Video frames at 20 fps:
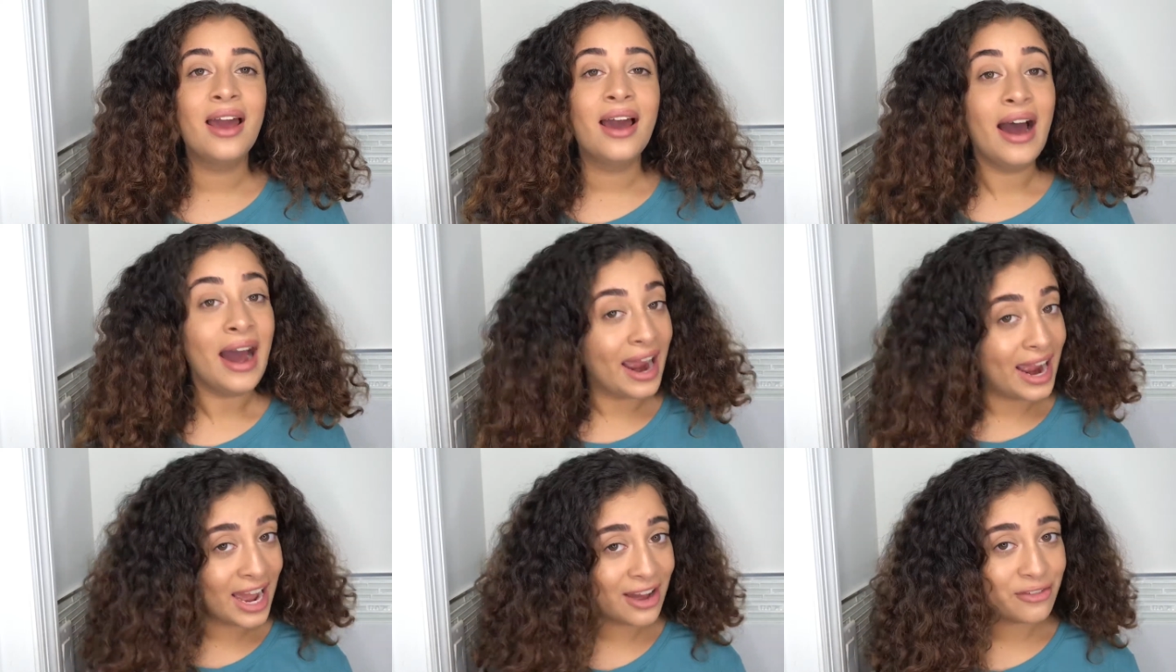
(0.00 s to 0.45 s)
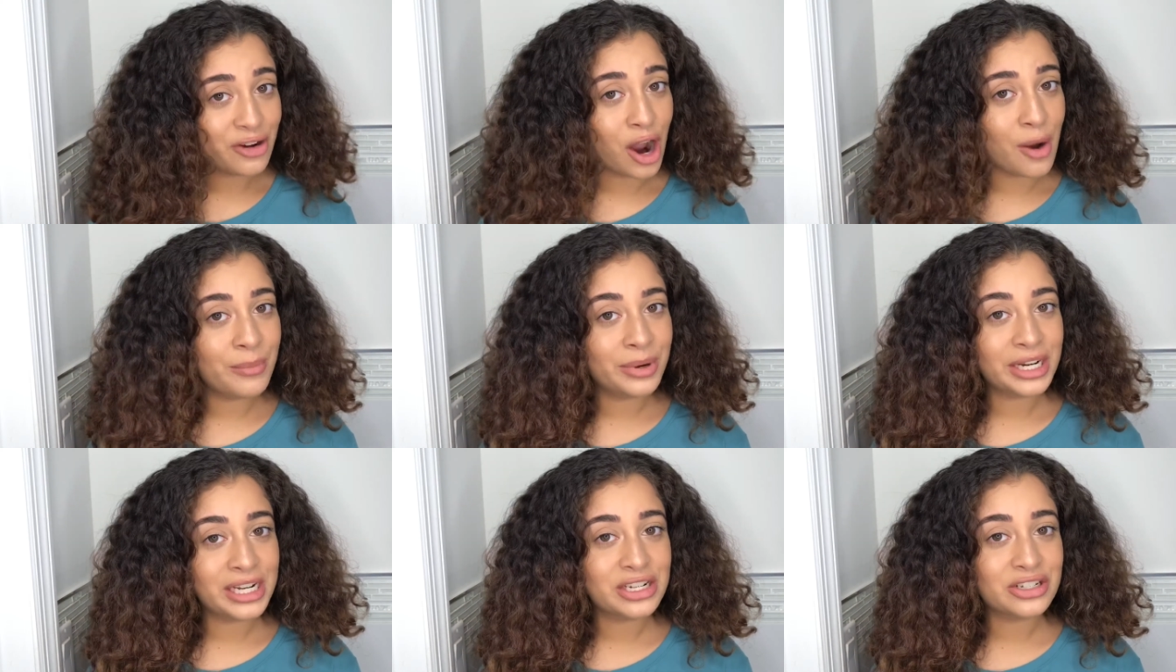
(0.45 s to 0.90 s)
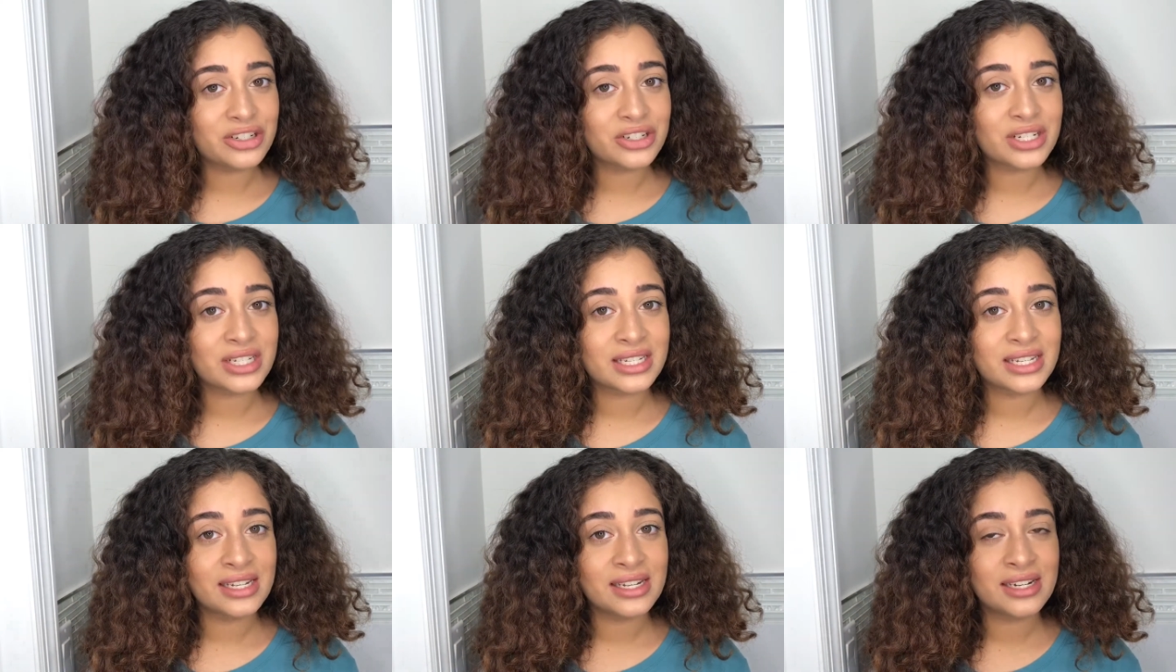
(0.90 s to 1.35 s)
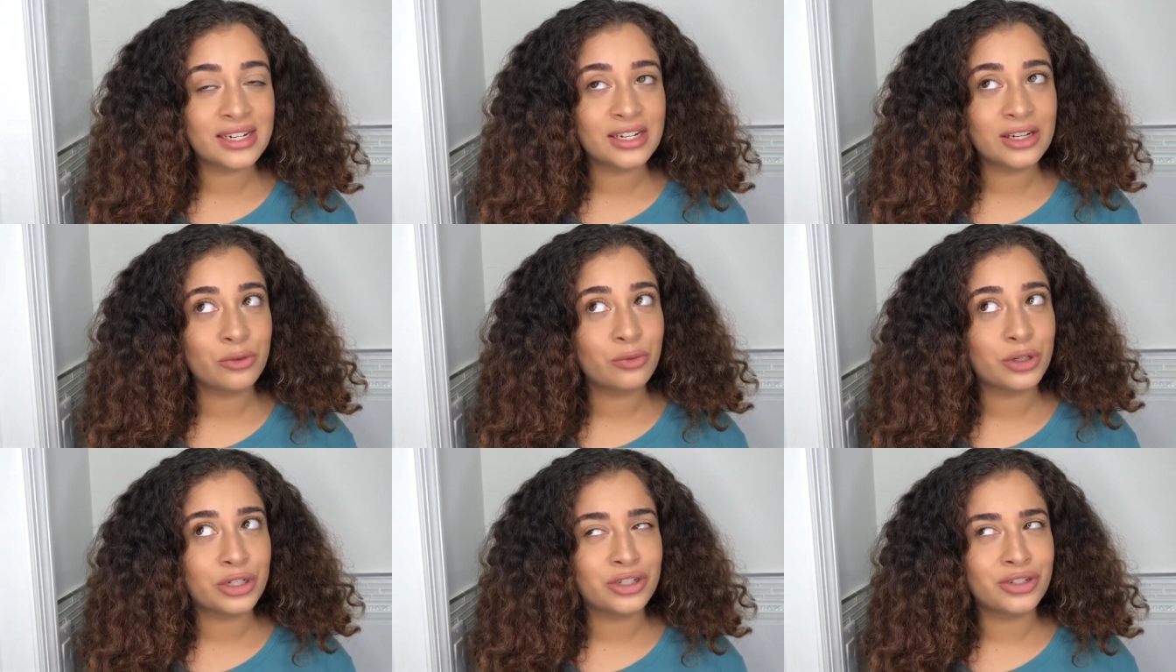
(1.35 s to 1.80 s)
I have combination
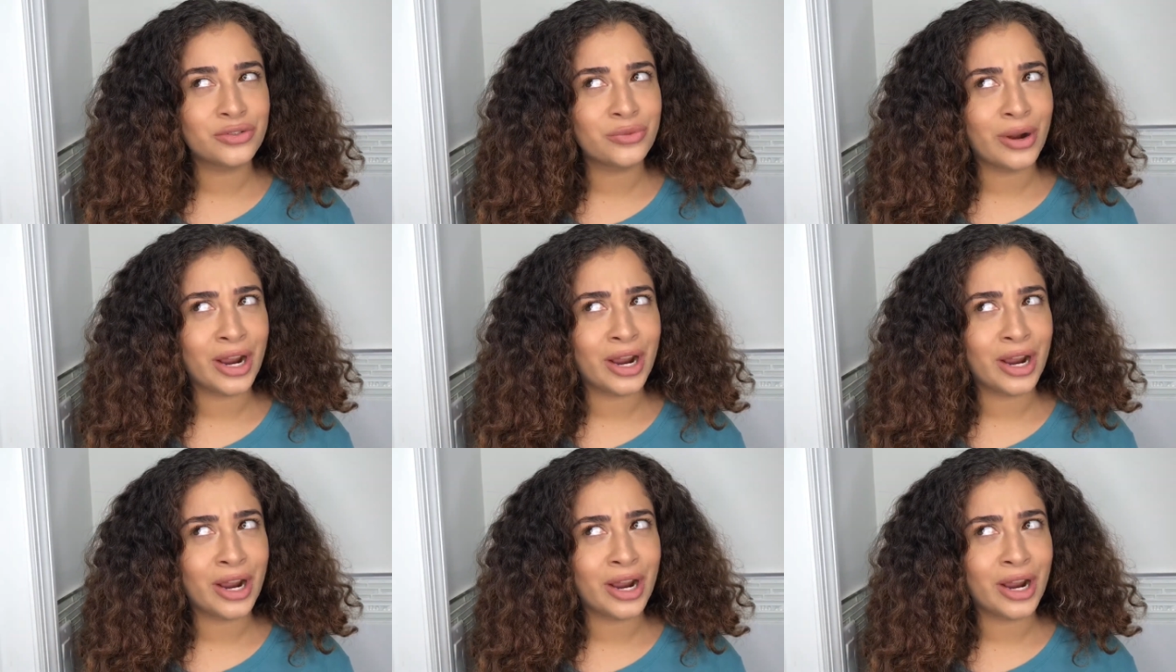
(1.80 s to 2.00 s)
skin, which is